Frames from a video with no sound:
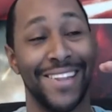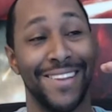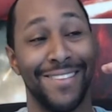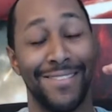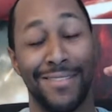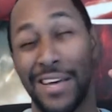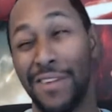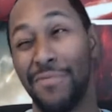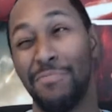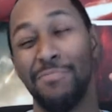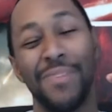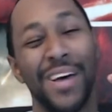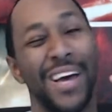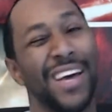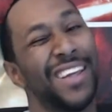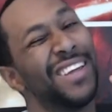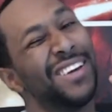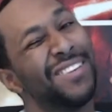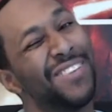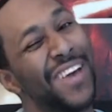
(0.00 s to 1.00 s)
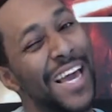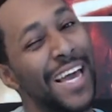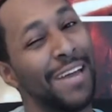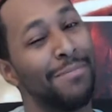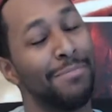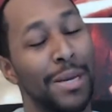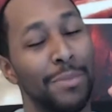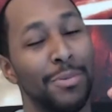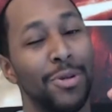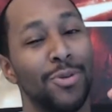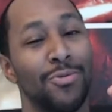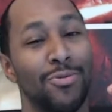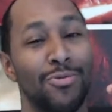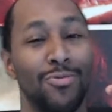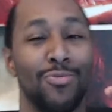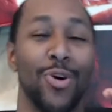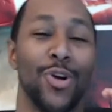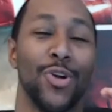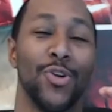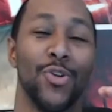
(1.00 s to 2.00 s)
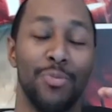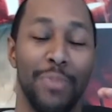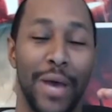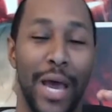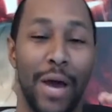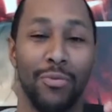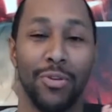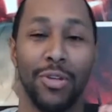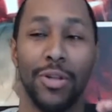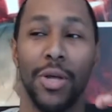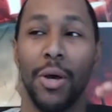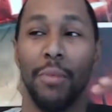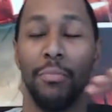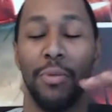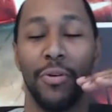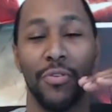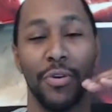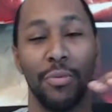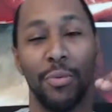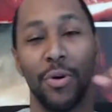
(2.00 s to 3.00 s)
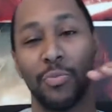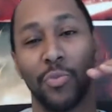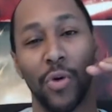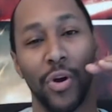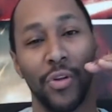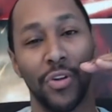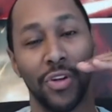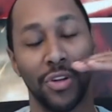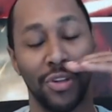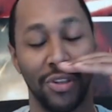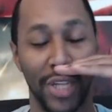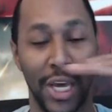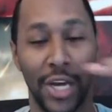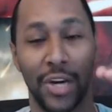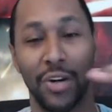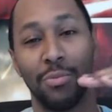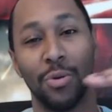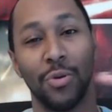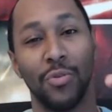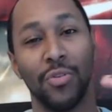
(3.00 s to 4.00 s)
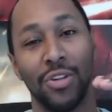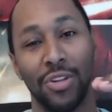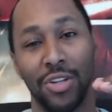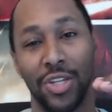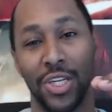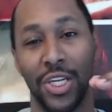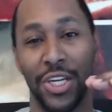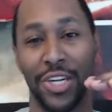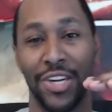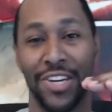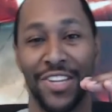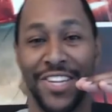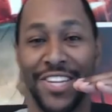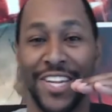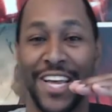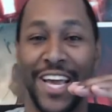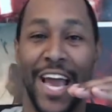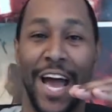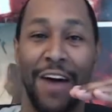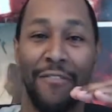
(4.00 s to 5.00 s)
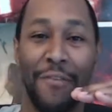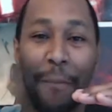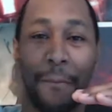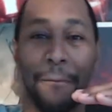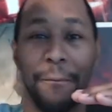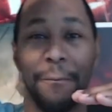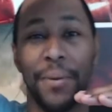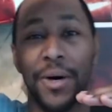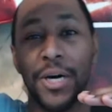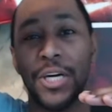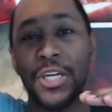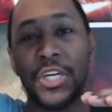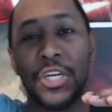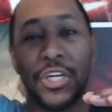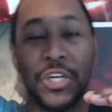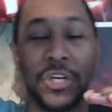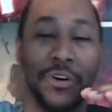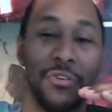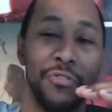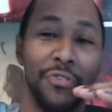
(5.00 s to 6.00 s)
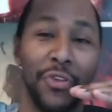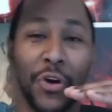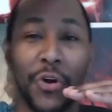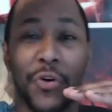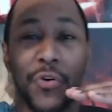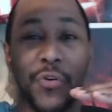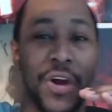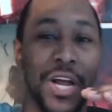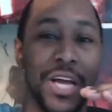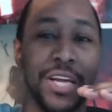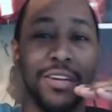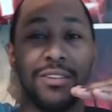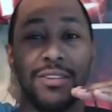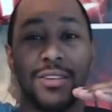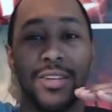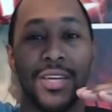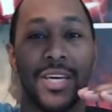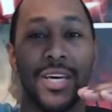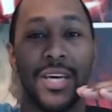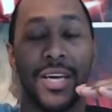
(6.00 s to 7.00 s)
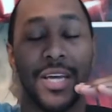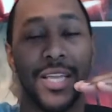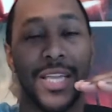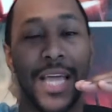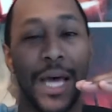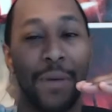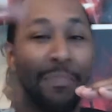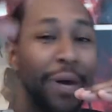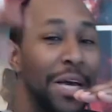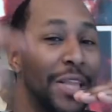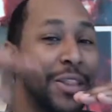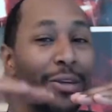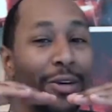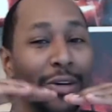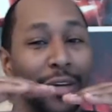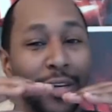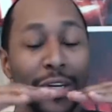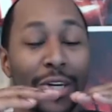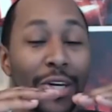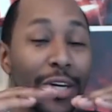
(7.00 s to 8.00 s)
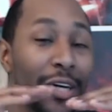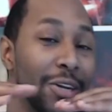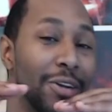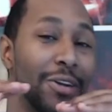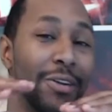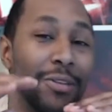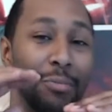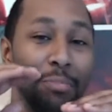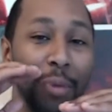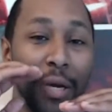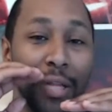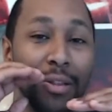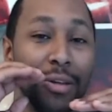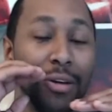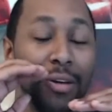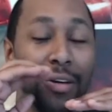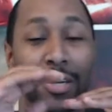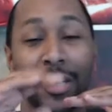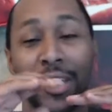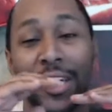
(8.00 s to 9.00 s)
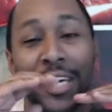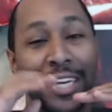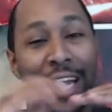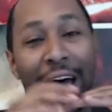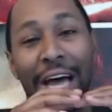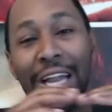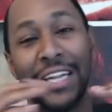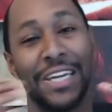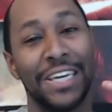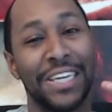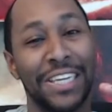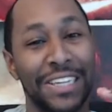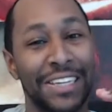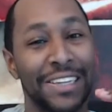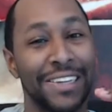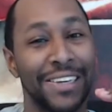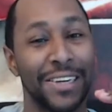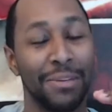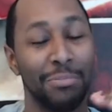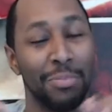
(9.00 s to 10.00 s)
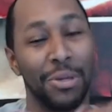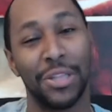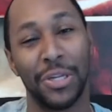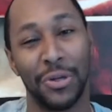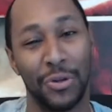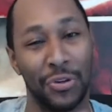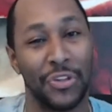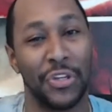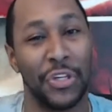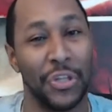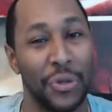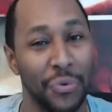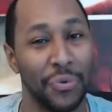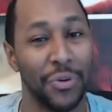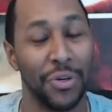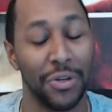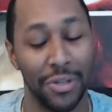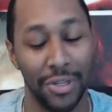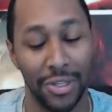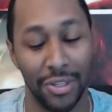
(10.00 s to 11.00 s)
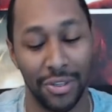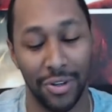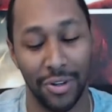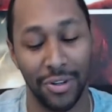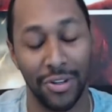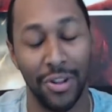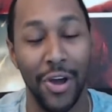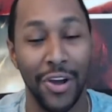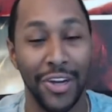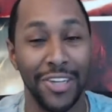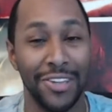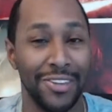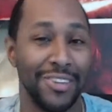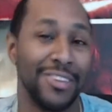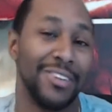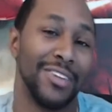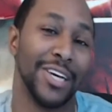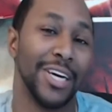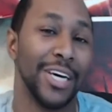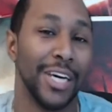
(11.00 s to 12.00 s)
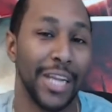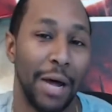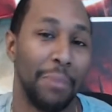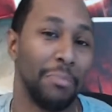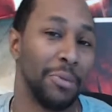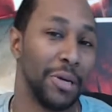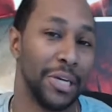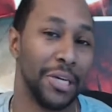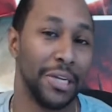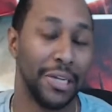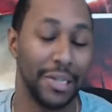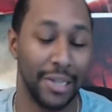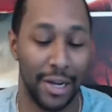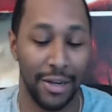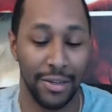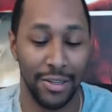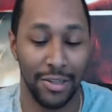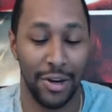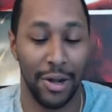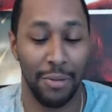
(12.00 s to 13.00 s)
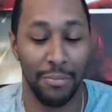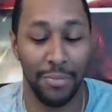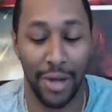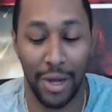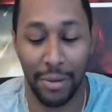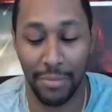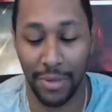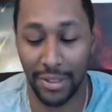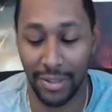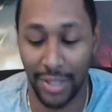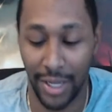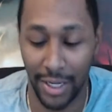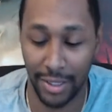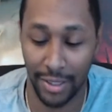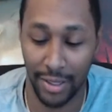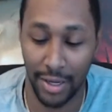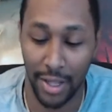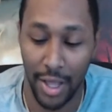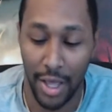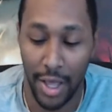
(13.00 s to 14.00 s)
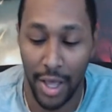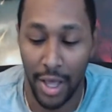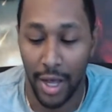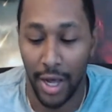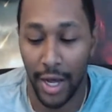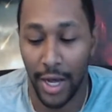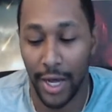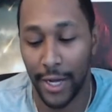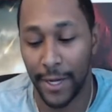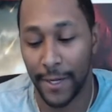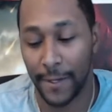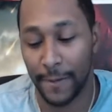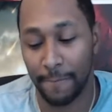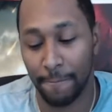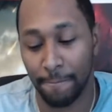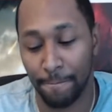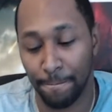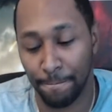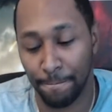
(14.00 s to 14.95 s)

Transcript: They've had maybe 1 or 2 bad ones, but for the most part, their standard movies are here. Then they have a bunch of the greats that make the good not look as good, but they're still real good. So as long as it's good, I'm good. I'm excited. Um,